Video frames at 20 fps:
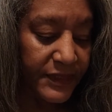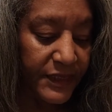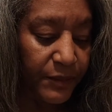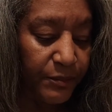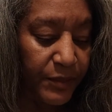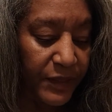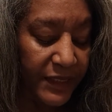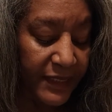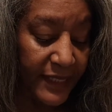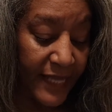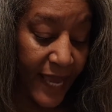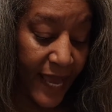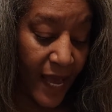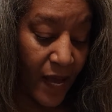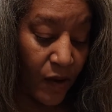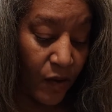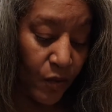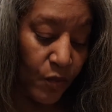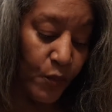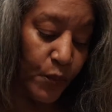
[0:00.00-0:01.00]
But
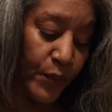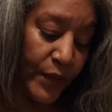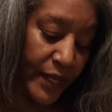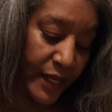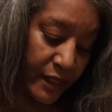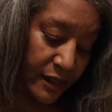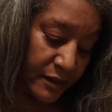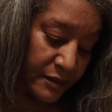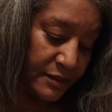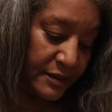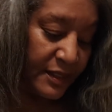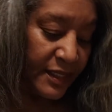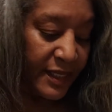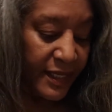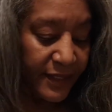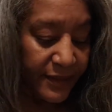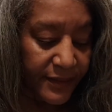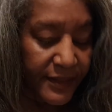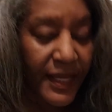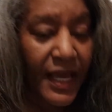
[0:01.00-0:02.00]
now, well,
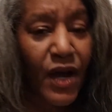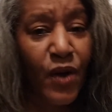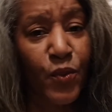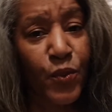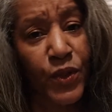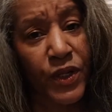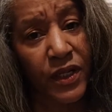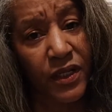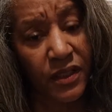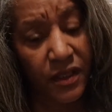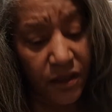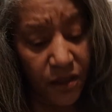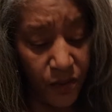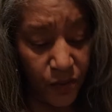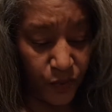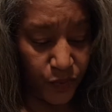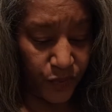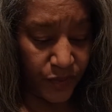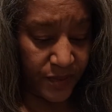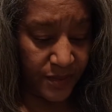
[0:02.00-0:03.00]
now we're
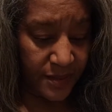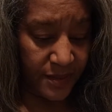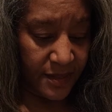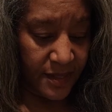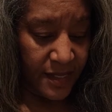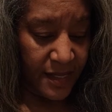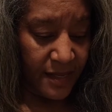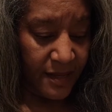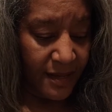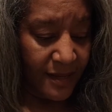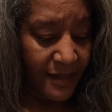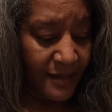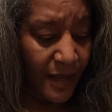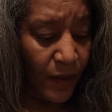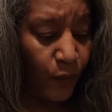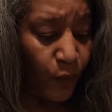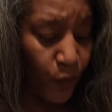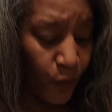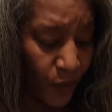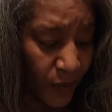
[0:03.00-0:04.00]
close, and I
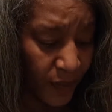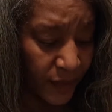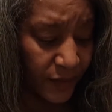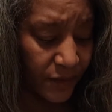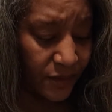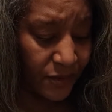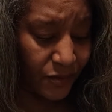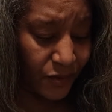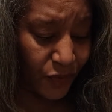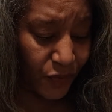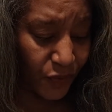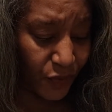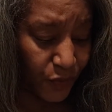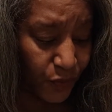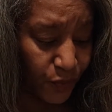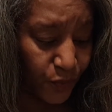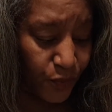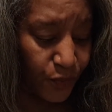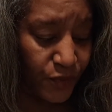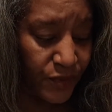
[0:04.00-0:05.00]
want
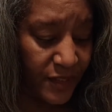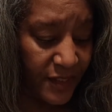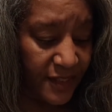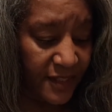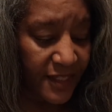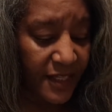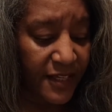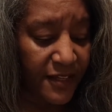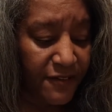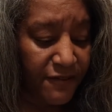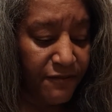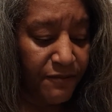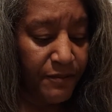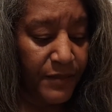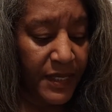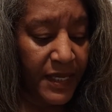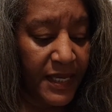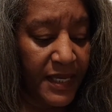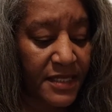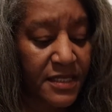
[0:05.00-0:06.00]
you to think of
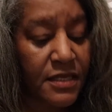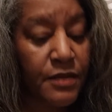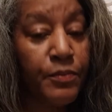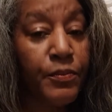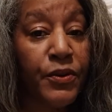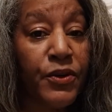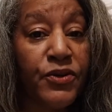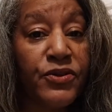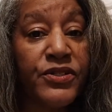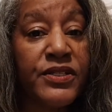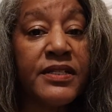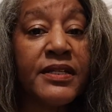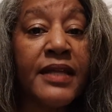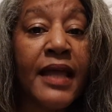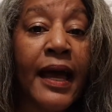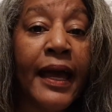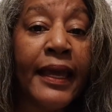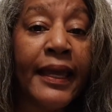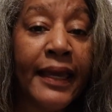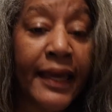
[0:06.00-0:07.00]
me as the person
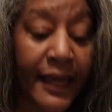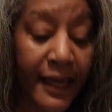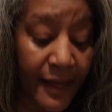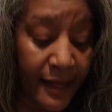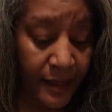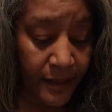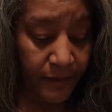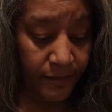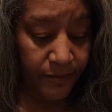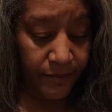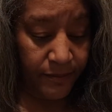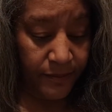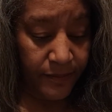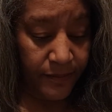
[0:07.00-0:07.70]
I am,